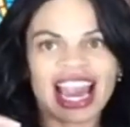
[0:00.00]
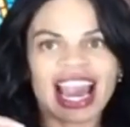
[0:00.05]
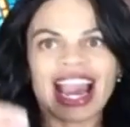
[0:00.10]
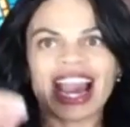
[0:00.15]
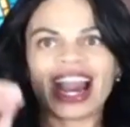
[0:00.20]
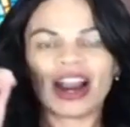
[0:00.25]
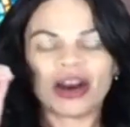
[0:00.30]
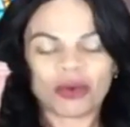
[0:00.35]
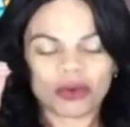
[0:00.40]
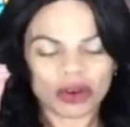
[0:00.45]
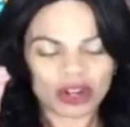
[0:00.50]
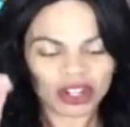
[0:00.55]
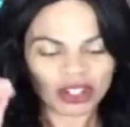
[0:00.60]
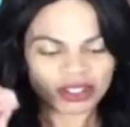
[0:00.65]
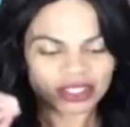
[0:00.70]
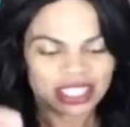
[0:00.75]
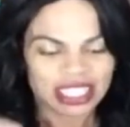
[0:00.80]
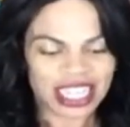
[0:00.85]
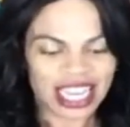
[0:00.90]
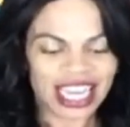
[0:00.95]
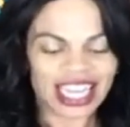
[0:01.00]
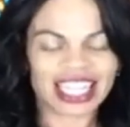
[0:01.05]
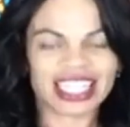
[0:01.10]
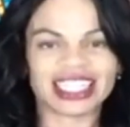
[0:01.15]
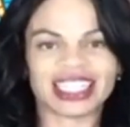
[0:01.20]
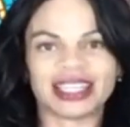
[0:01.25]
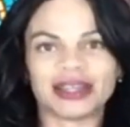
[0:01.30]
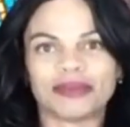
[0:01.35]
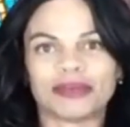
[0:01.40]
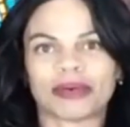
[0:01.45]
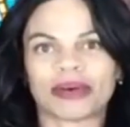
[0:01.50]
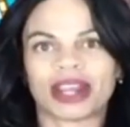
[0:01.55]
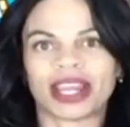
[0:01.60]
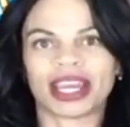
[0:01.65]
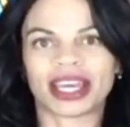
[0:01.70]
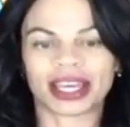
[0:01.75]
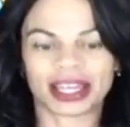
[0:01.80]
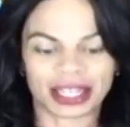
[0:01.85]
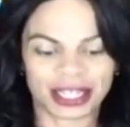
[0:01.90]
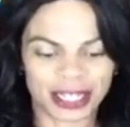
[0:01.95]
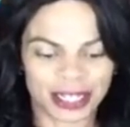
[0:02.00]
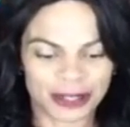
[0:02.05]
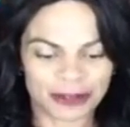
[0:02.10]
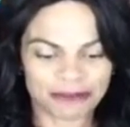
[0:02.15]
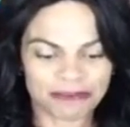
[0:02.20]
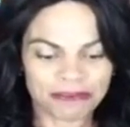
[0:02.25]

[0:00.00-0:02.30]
our daily bread.